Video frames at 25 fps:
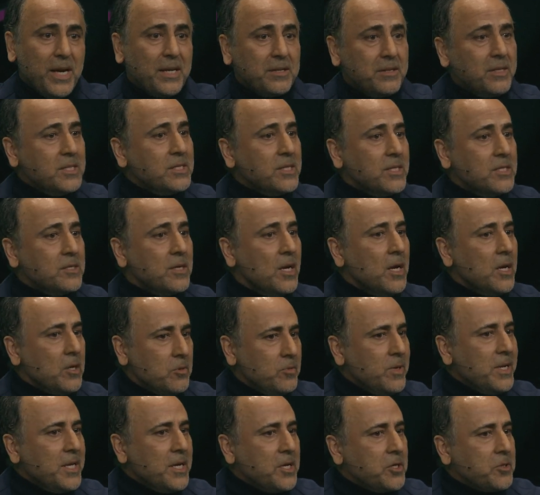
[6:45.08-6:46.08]
And this is
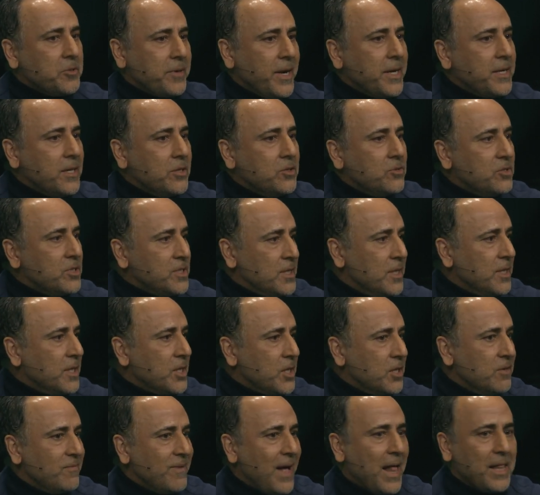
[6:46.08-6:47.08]
really credit to
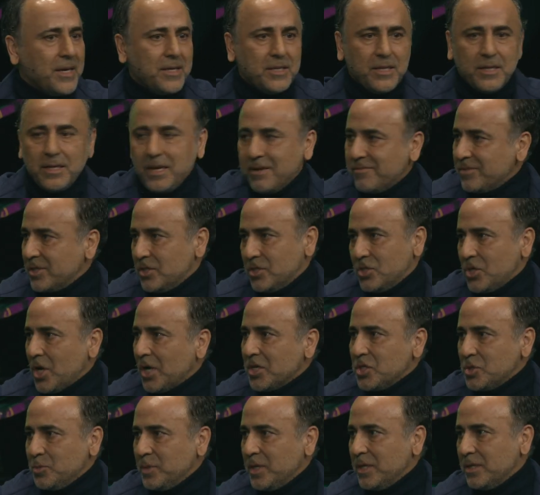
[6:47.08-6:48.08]
Silicon Valley. They never
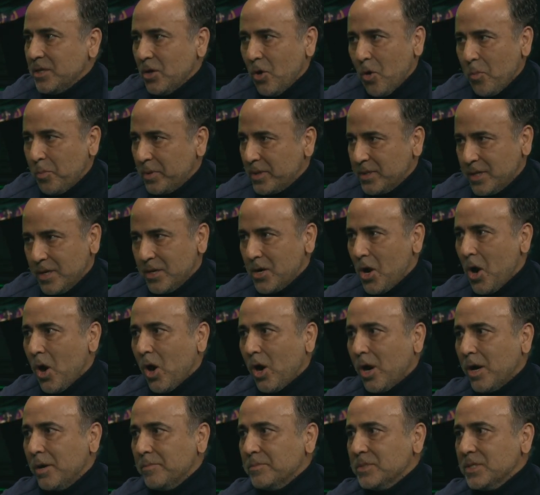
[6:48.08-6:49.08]
judged me. They opened their
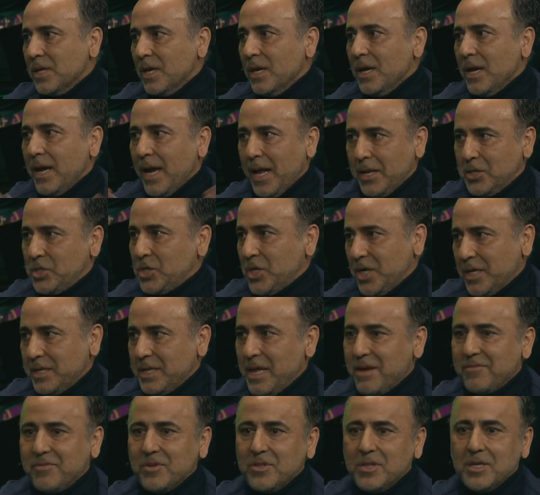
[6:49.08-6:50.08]
arms and shared
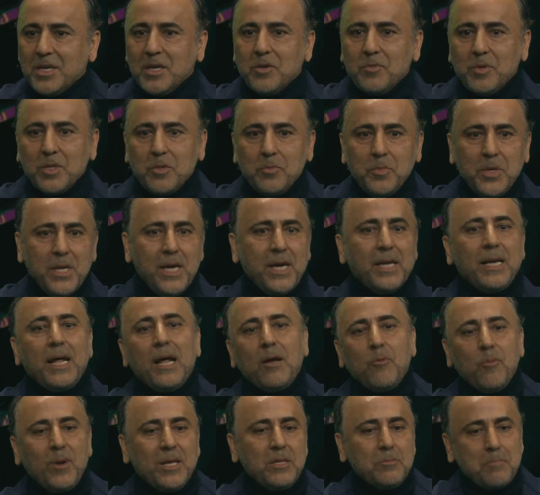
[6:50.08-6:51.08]
everything with me. And
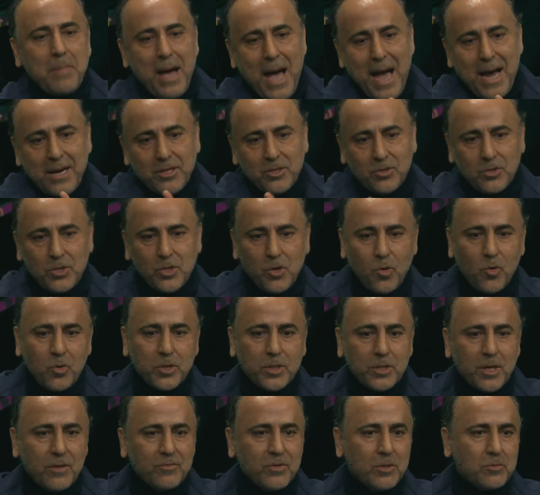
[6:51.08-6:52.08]
I went back to the
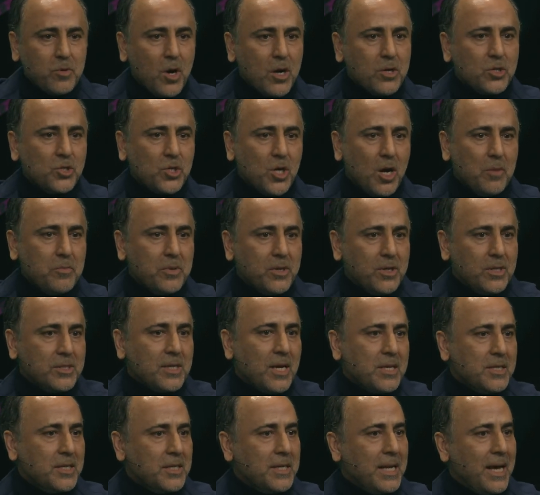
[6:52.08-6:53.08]
owner of the rock shop because
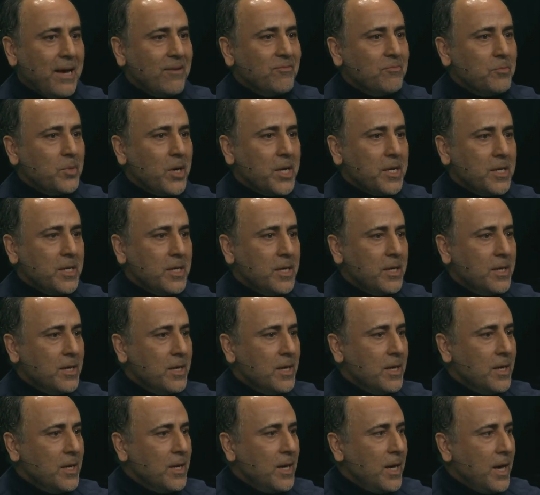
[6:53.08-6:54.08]
I didn't have money.
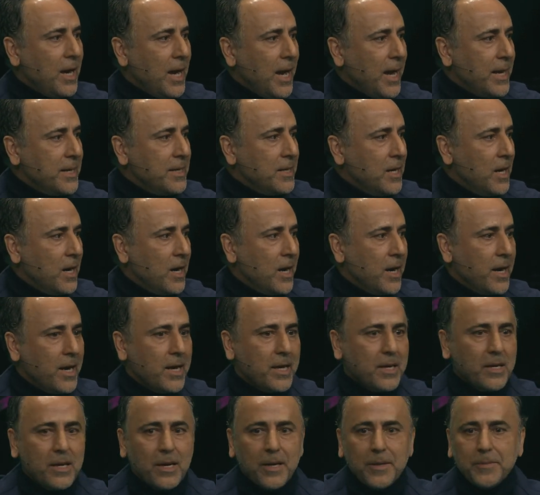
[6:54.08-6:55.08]
And
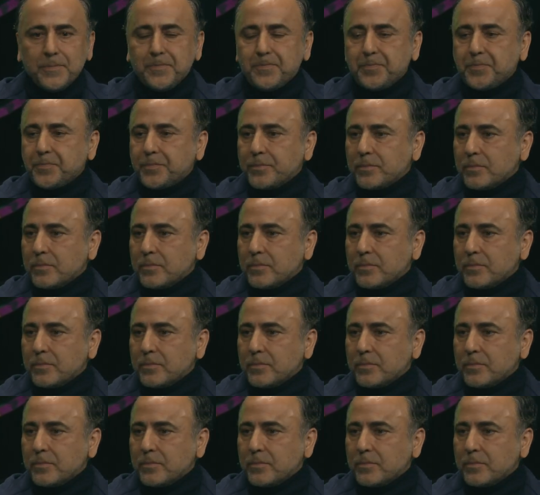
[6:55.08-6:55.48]
I, um,